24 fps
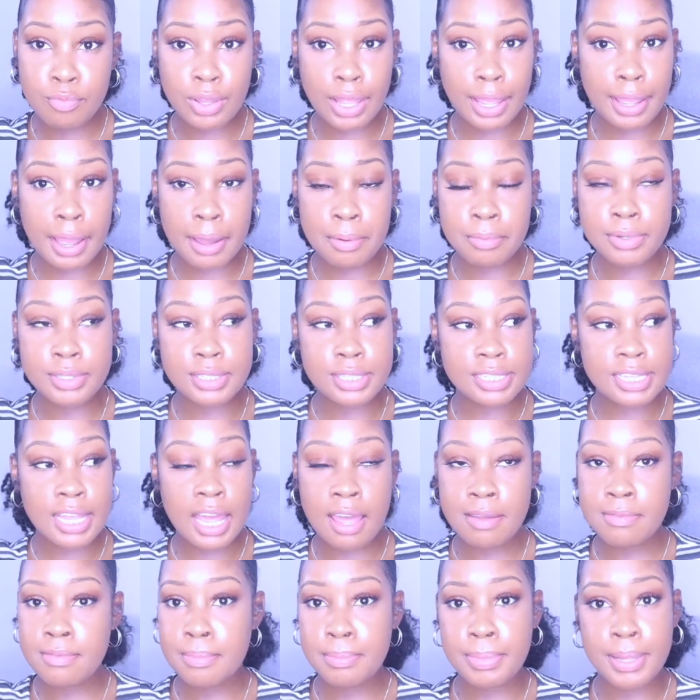Like, I would just
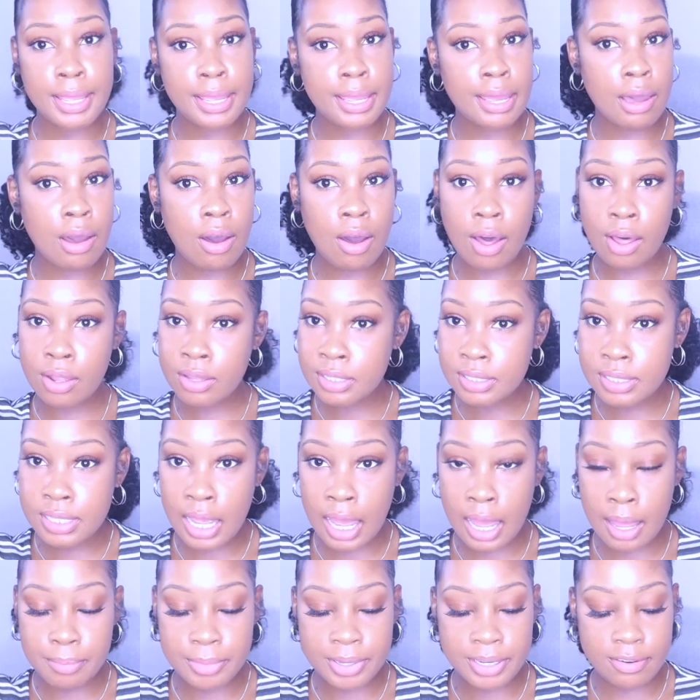have him playing all the
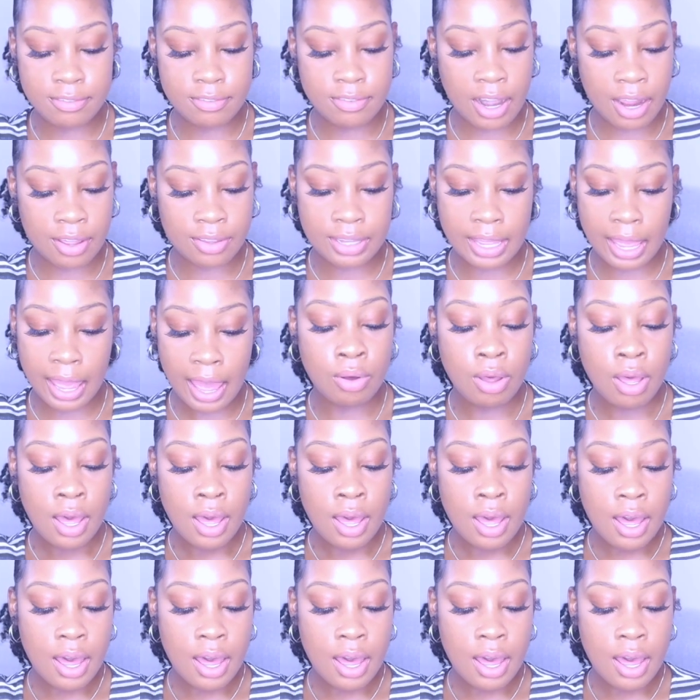time and around the house.